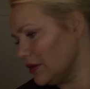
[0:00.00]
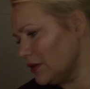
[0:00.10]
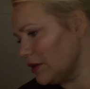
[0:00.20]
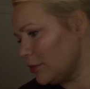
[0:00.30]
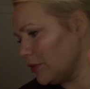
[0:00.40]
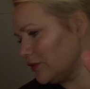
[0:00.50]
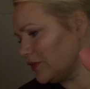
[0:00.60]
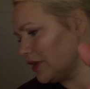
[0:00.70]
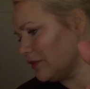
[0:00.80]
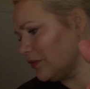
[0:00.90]
Number
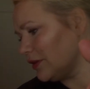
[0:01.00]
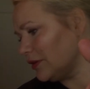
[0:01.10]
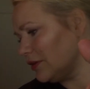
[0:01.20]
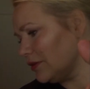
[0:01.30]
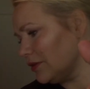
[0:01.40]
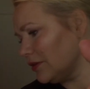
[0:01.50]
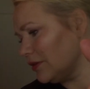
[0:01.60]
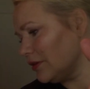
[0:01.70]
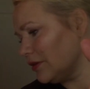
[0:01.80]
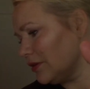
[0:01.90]
7.
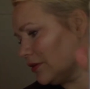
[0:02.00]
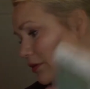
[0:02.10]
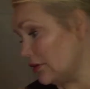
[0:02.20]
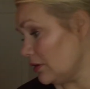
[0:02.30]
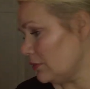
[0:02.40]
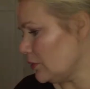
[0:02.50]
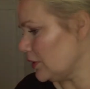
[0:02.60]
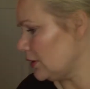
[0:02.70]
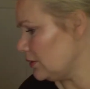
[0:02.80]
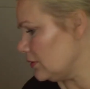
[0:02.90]
Oh, okay.